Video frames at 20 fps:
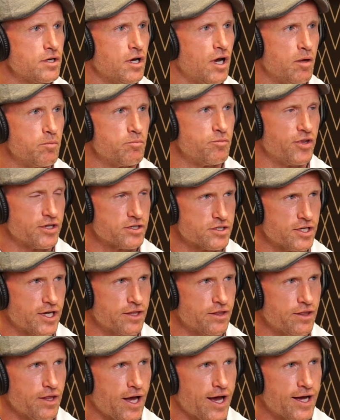um, things
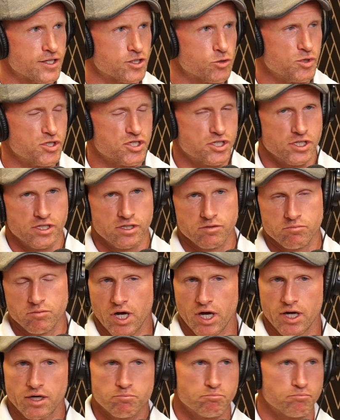like that. We see,
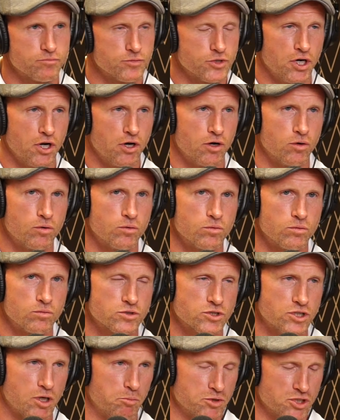uh, you know,
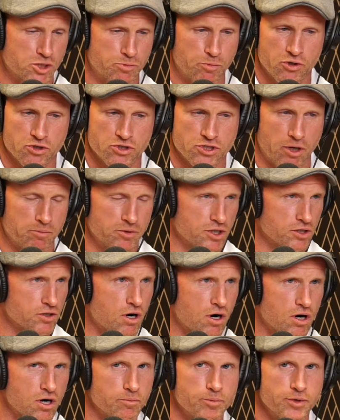someone spills something on their
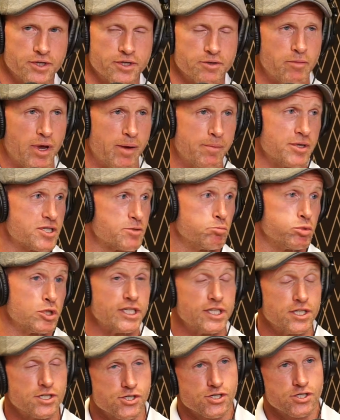carpet. Maybe it's
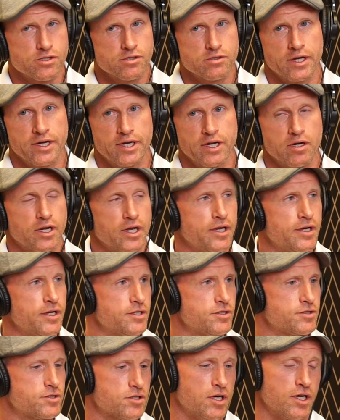bleach and it and
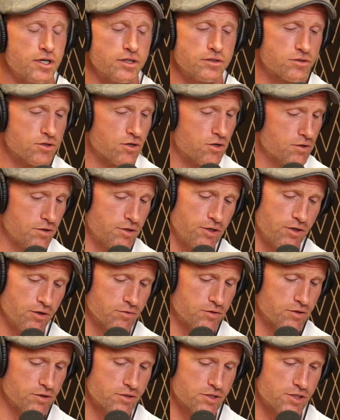it uh, turn, you
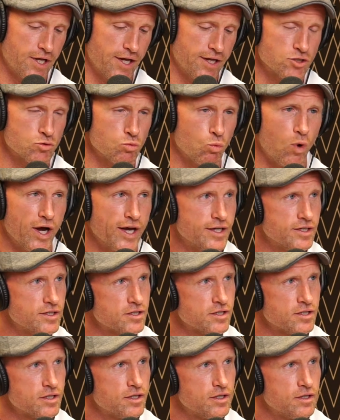know, the stain's white,